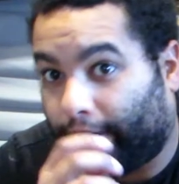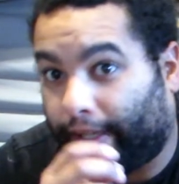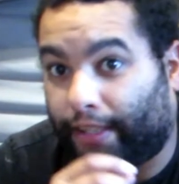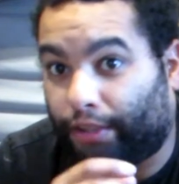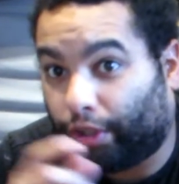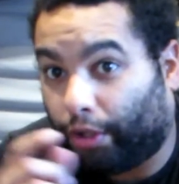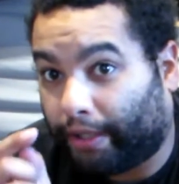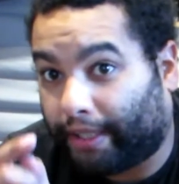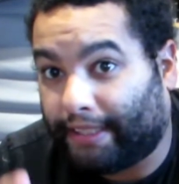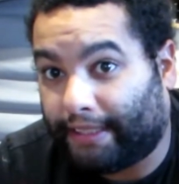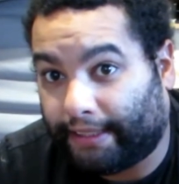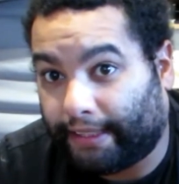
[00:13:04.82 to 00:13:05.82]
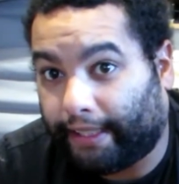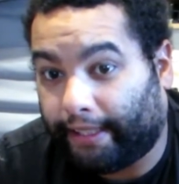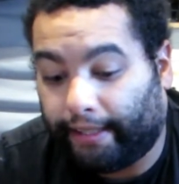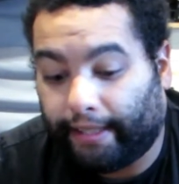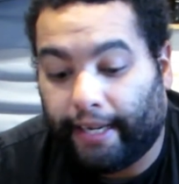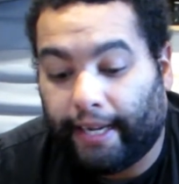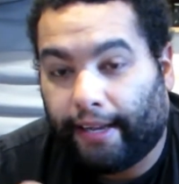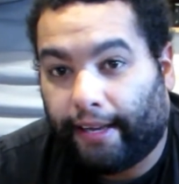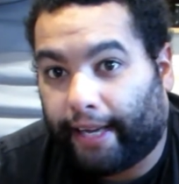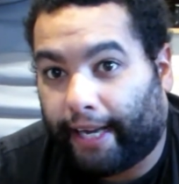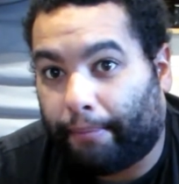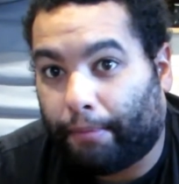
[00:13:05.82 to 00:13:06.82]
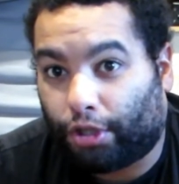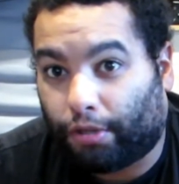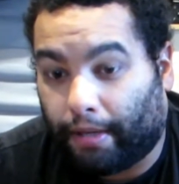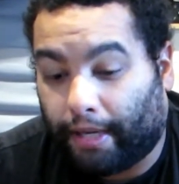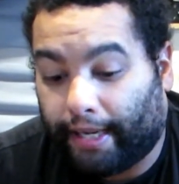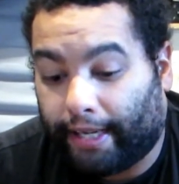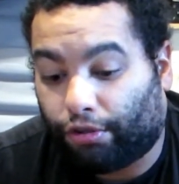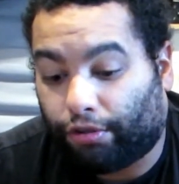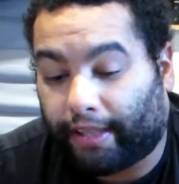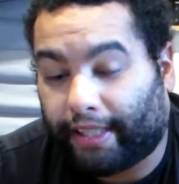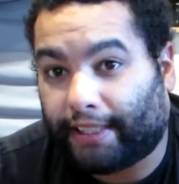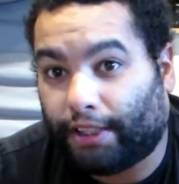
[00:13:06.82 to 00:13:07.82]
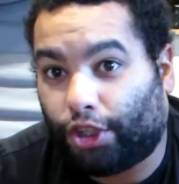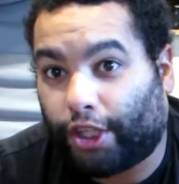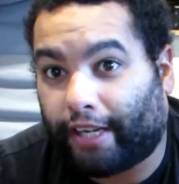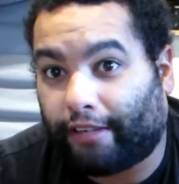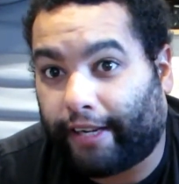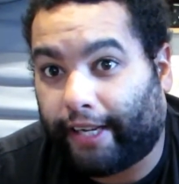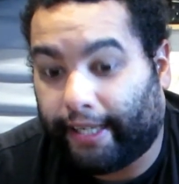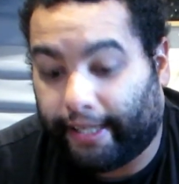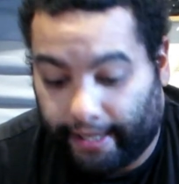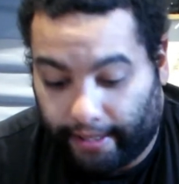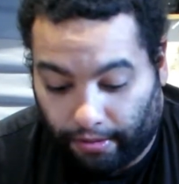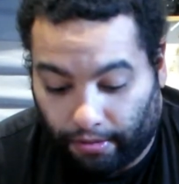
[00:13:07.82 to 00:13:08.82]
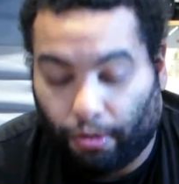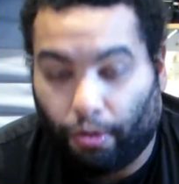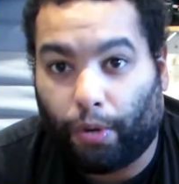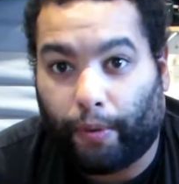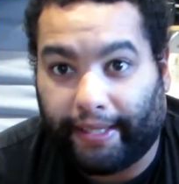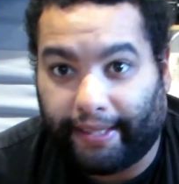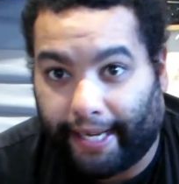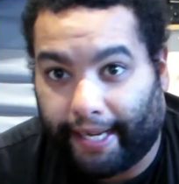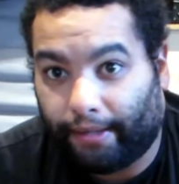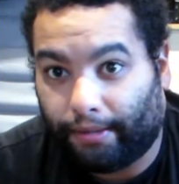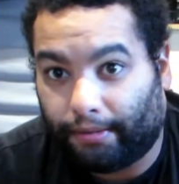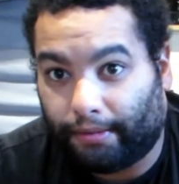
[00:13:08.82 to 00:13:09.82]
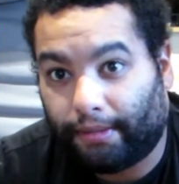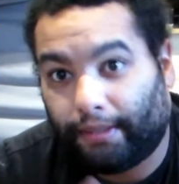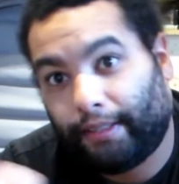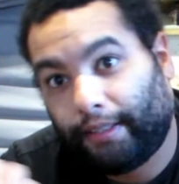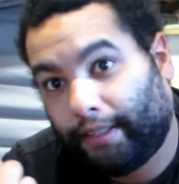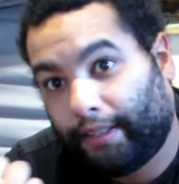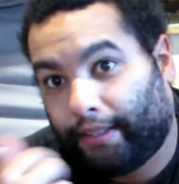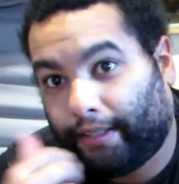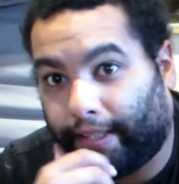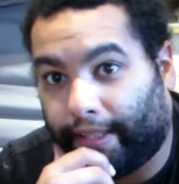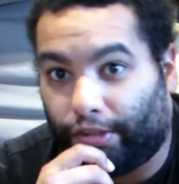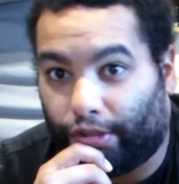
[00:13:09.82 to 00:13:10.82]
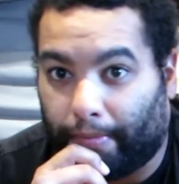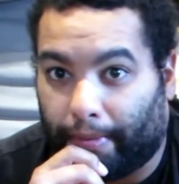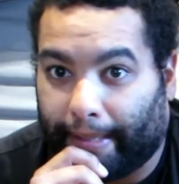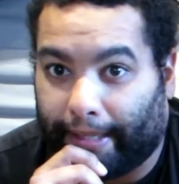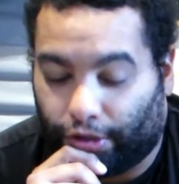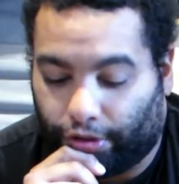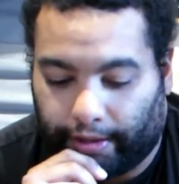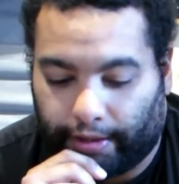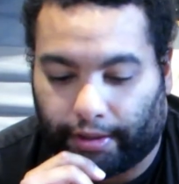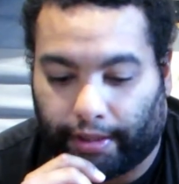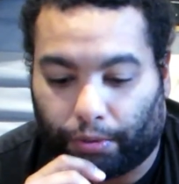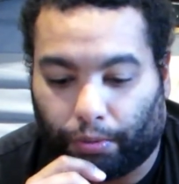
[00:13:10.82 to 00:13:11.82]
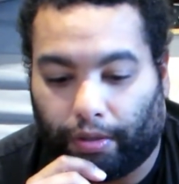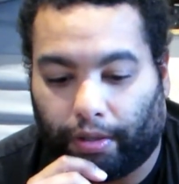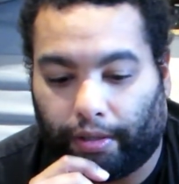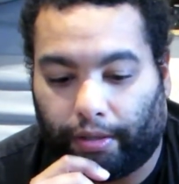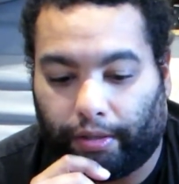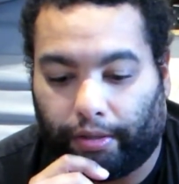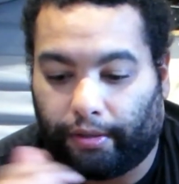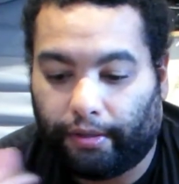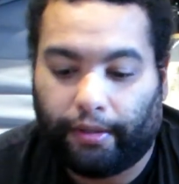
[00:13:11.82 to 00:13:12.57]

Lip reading: on it so I can see how much electric this is generating all the way down into my batteries. So that's what I'm going to do.